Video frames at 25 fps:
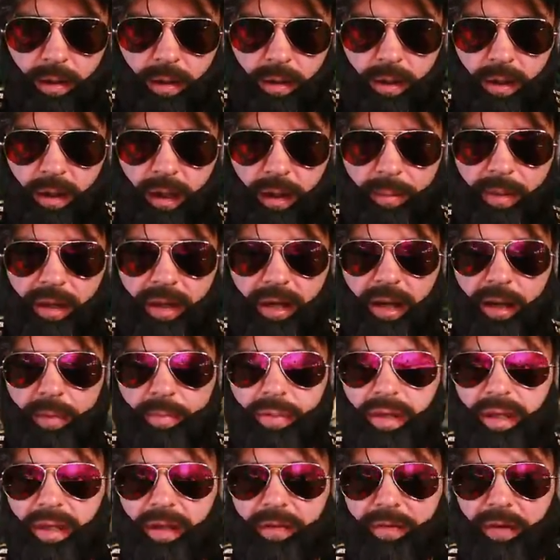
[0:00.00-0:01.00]
I mean, I
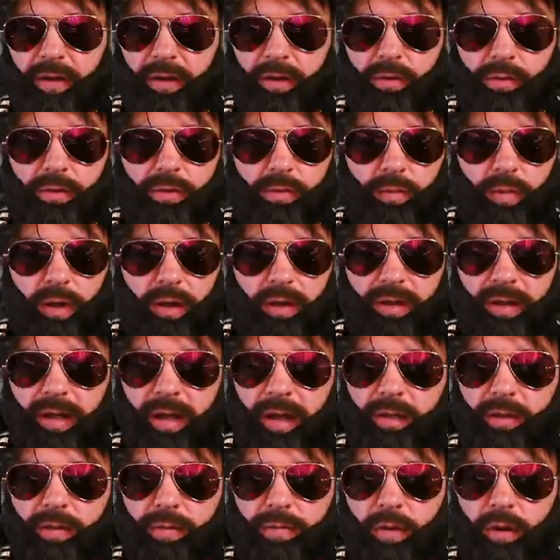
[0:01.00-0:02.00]
believe in you. One
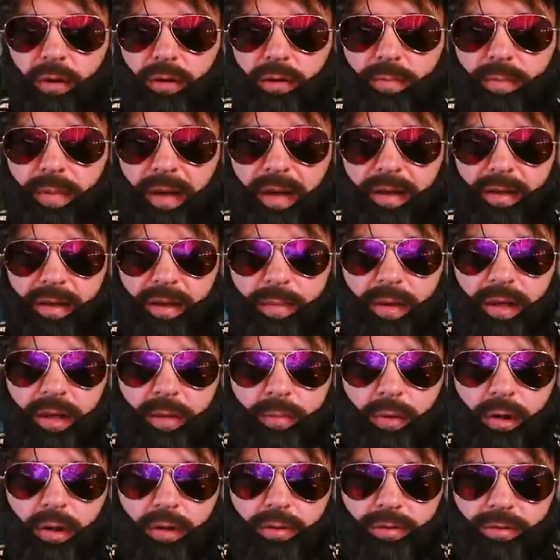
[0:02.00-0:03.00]
day you won't make them
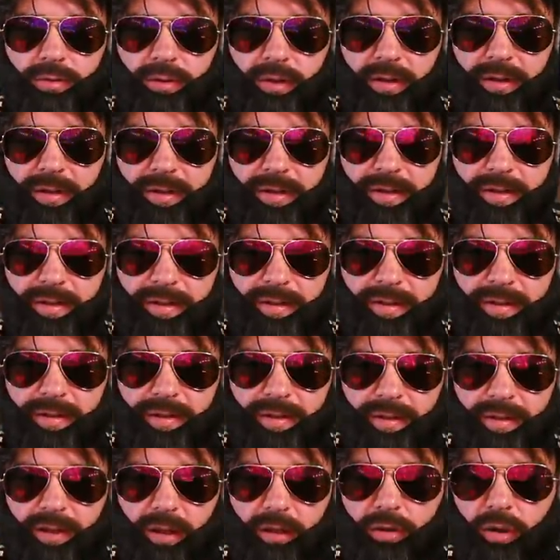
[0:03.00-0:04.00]
anymore.
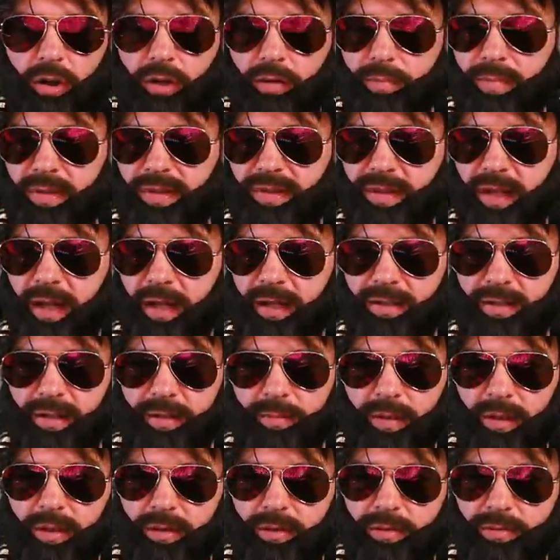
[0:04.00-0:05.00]
The dot mistakes,
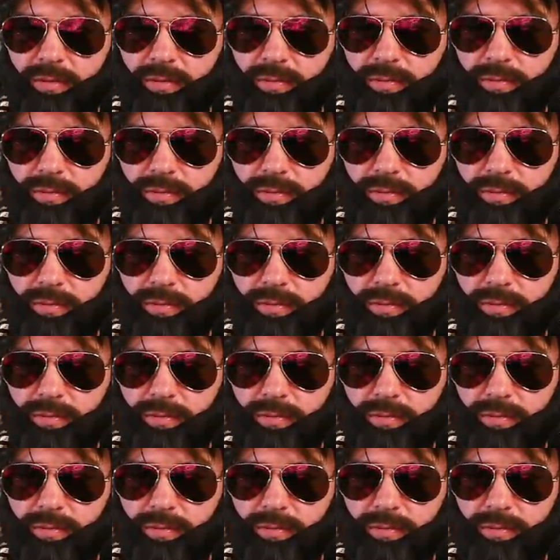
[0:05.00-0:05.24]
I mean.